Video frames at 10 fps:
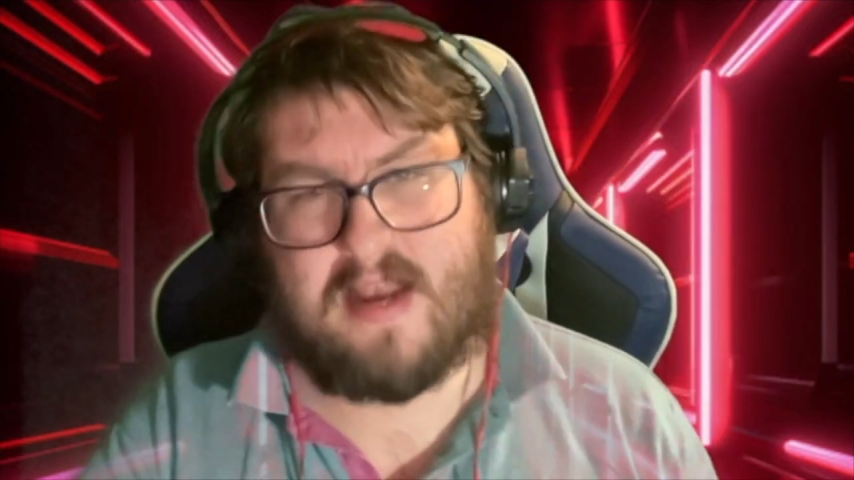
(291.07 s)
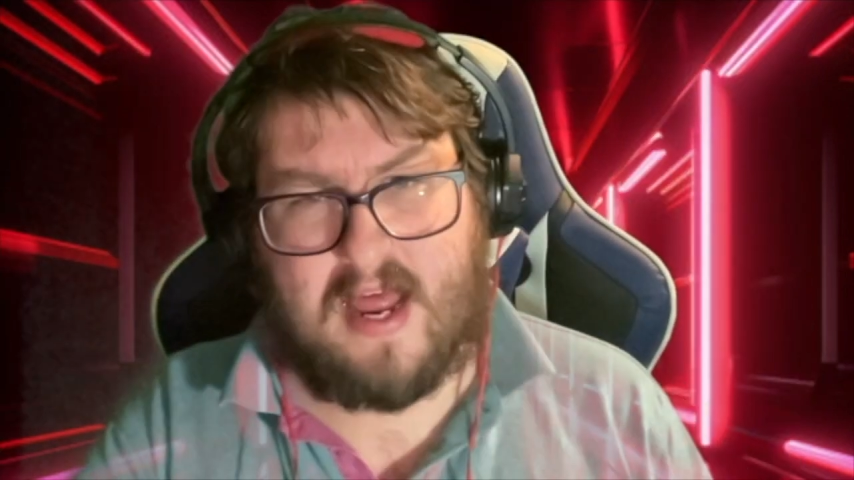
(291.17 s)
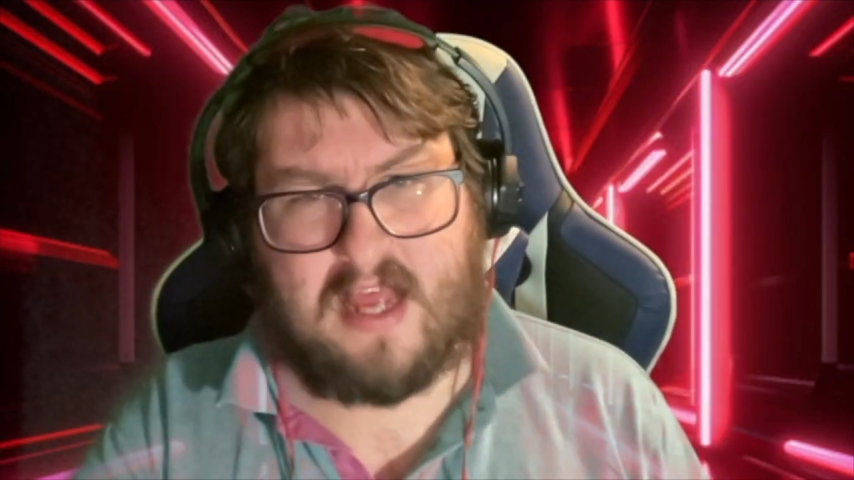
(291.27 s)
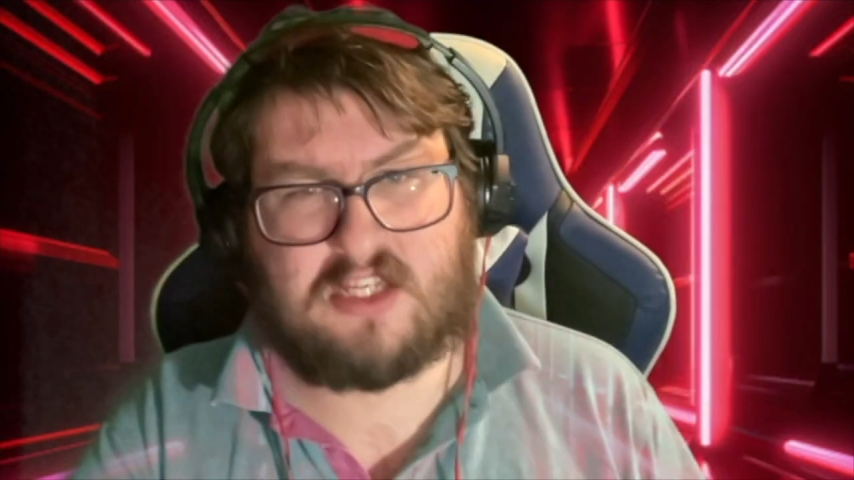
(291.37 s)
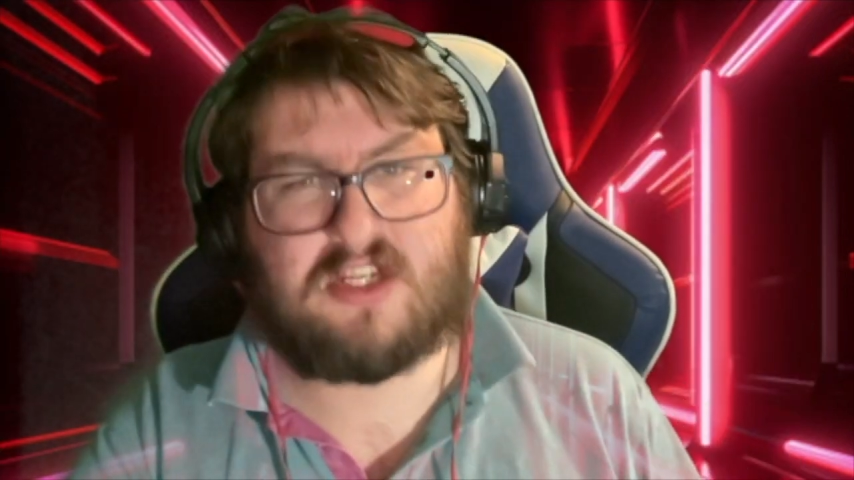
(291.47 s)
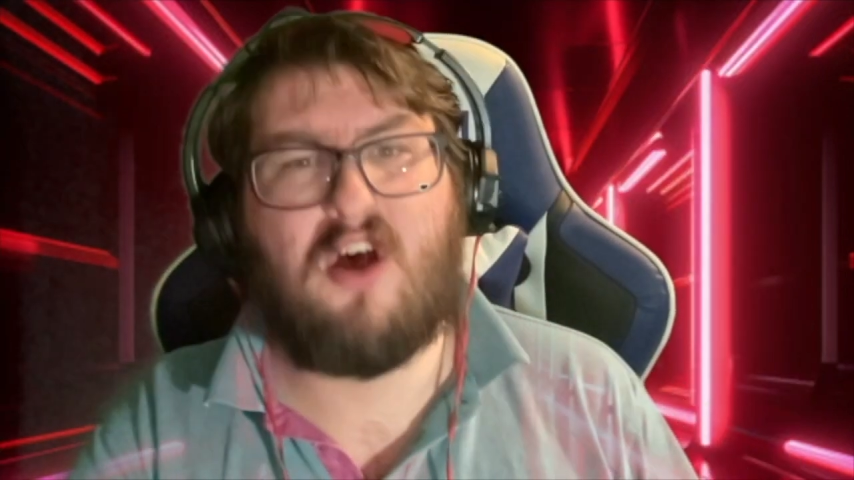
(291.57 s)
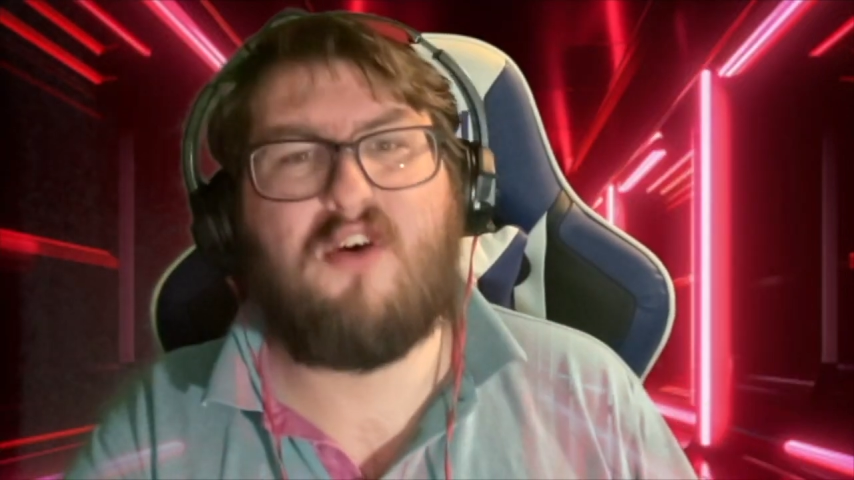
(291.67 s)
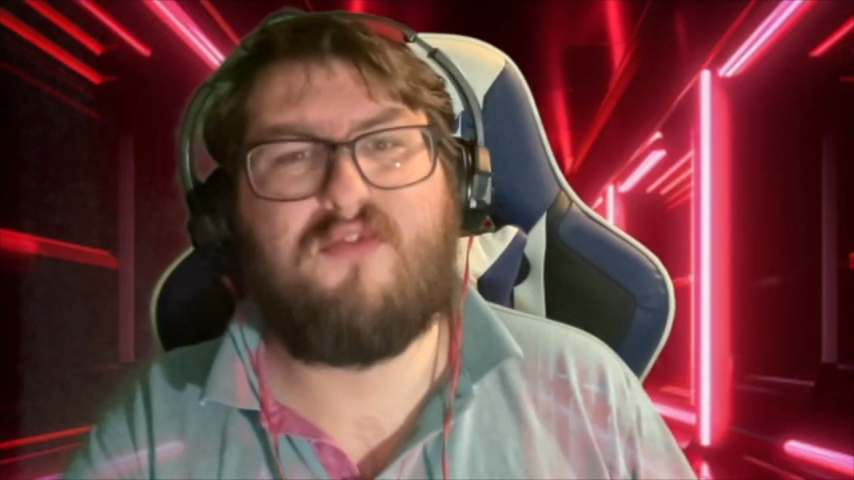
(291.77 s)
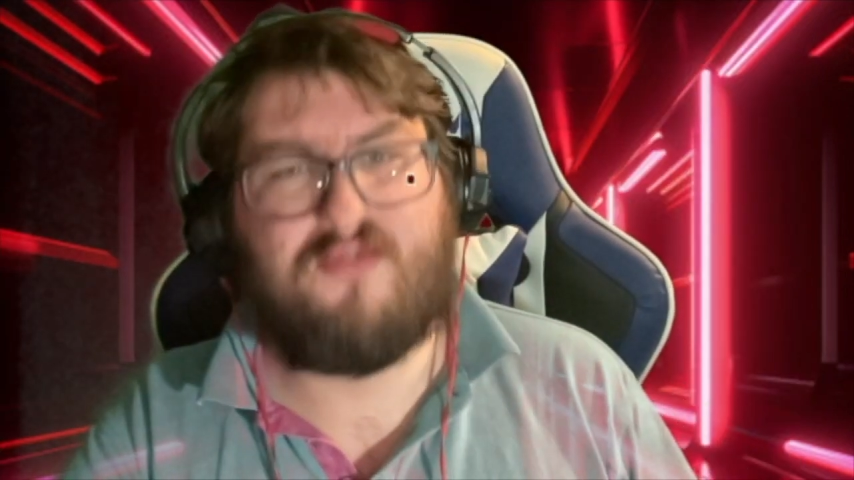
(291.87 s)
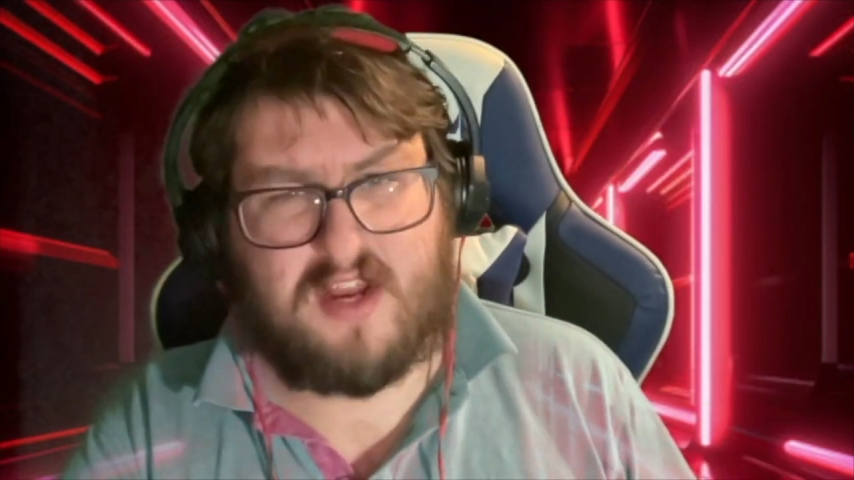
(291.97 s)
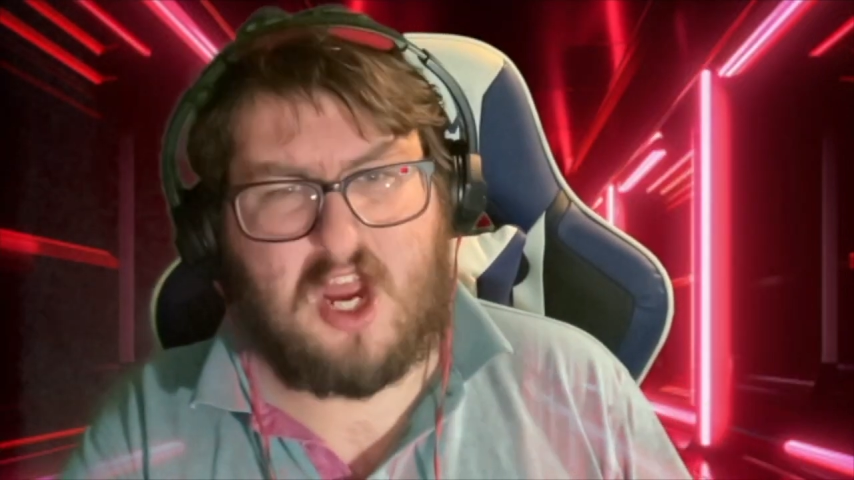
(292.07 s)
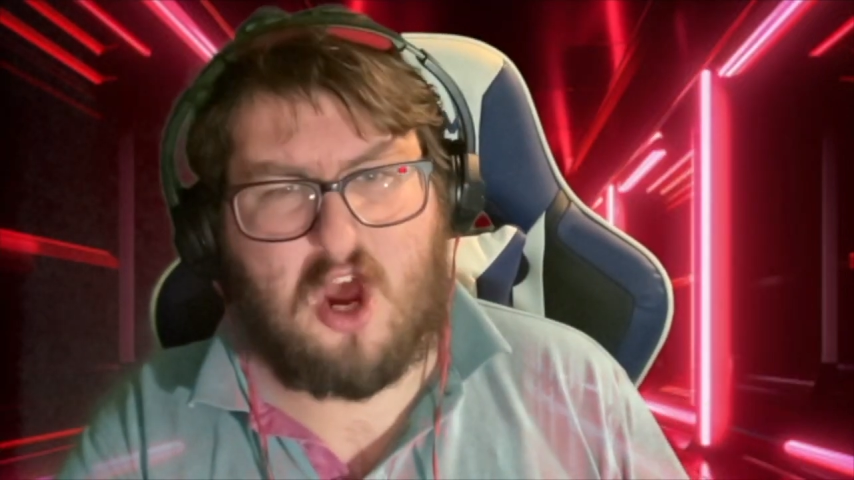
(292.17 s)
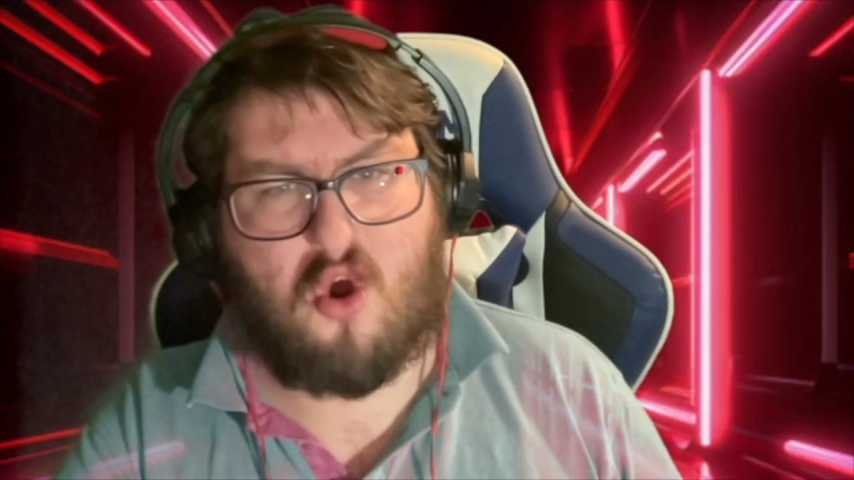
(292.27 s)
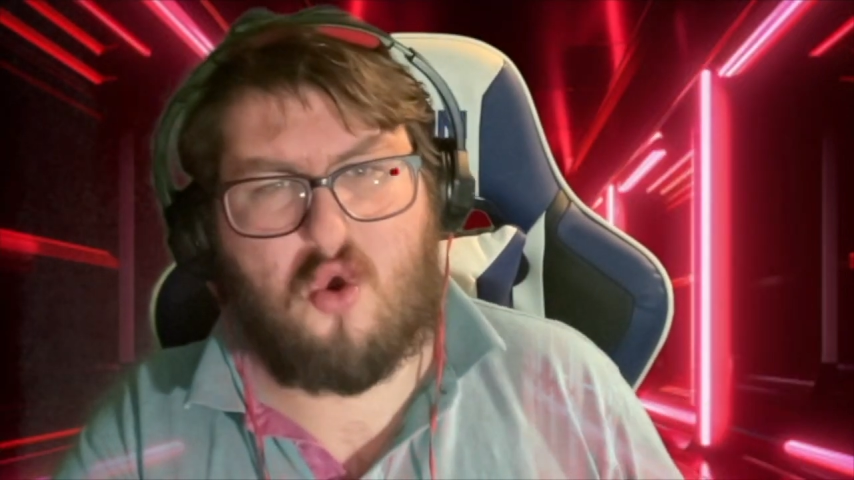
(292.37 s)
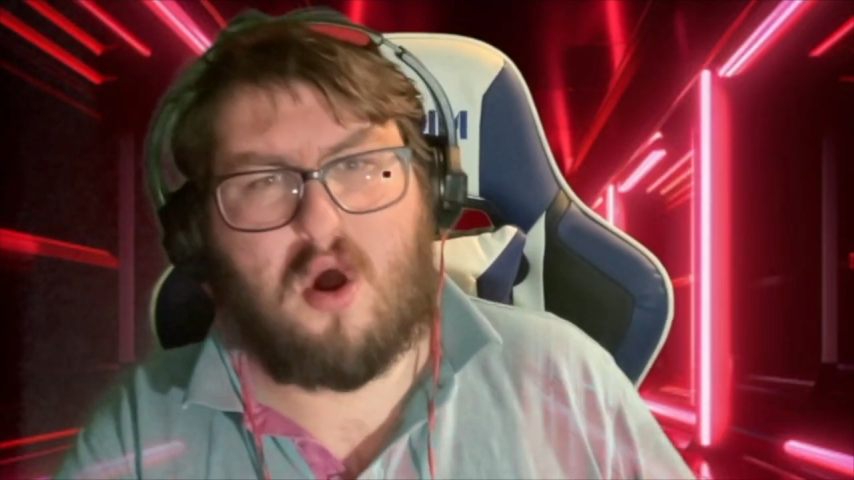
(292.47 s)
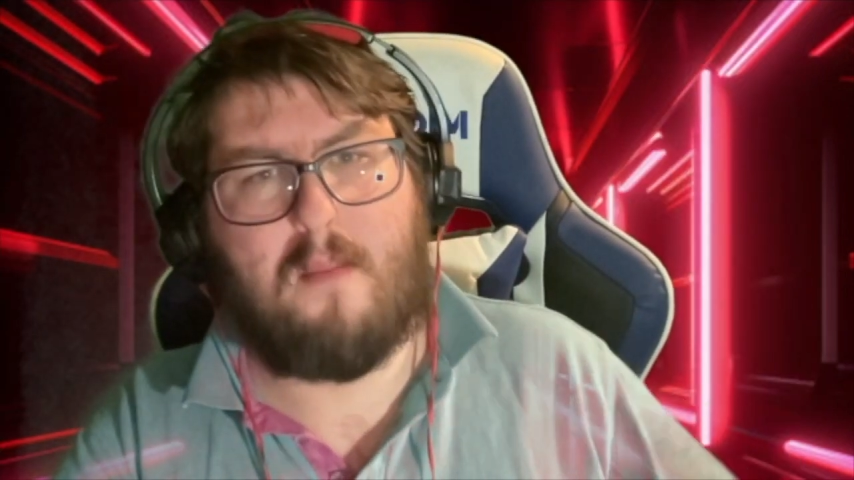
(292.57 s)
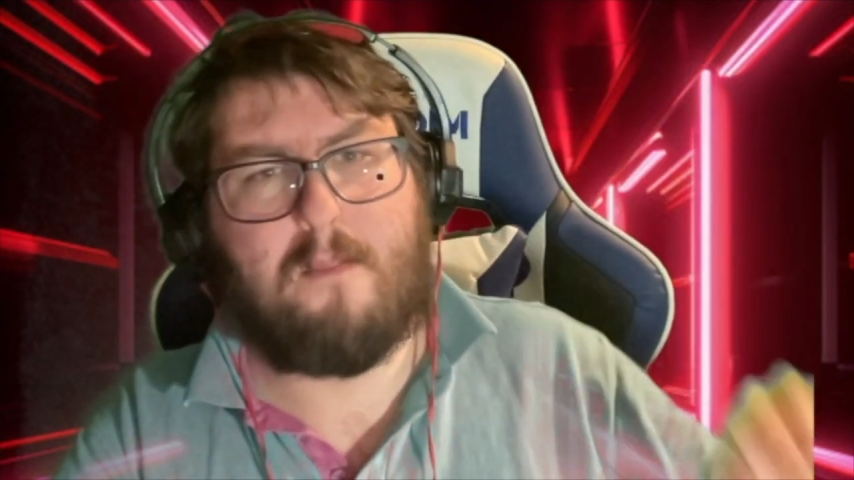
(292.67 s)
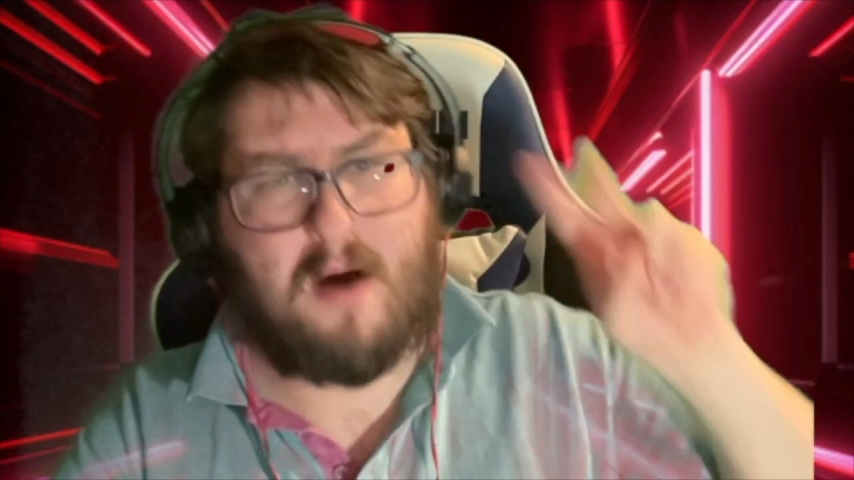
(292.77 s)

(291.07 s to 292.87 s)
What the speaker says: next video.